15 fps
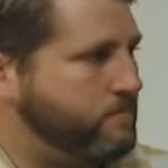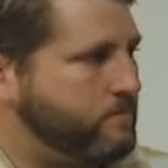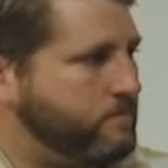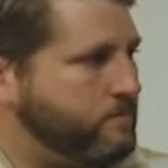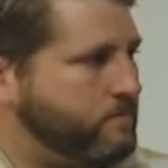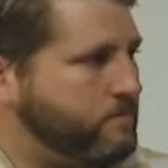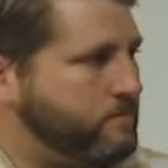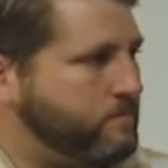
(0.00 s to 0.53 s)

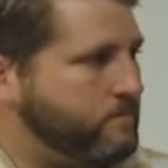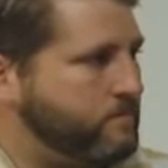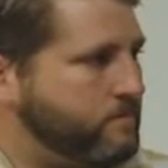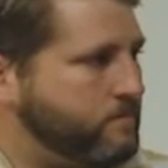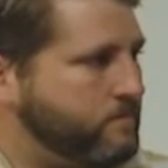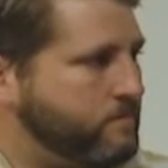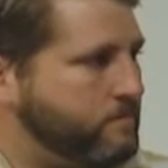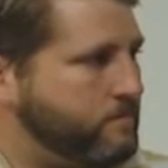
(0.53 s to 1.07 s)

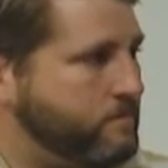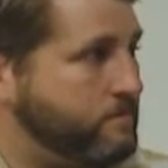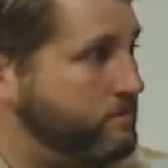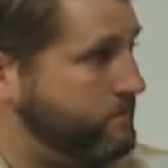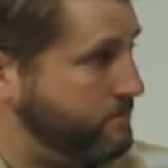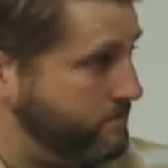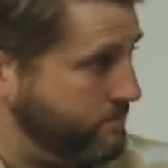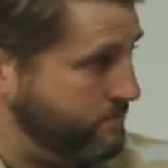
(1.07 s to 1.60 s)

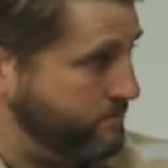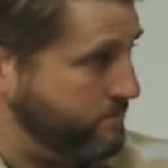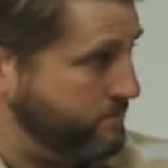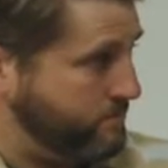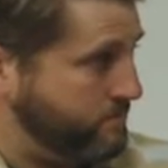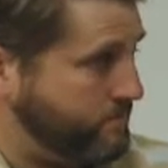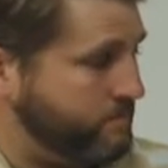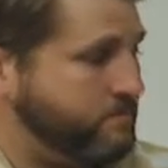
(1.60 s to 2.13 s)

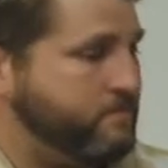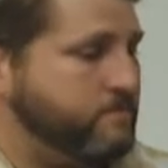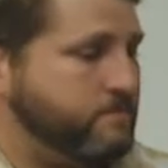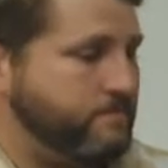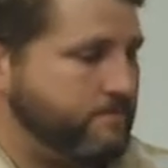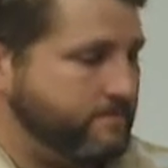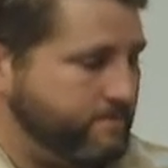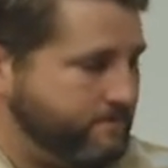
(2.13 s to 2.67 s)

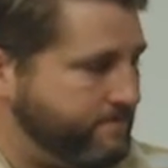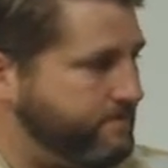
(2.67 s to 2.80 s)
(not speaking)